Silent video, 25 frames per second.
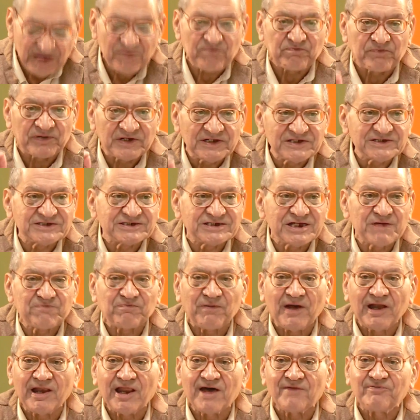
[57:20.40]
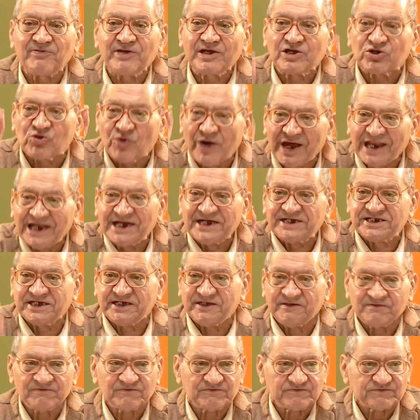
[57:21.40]
the principle of
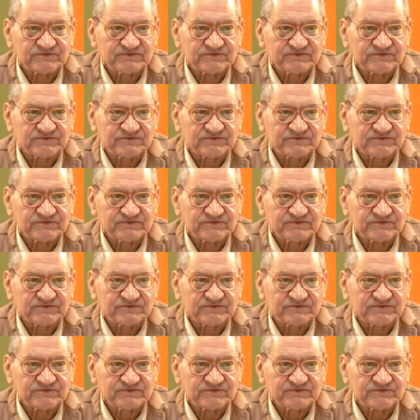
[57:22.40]
equality.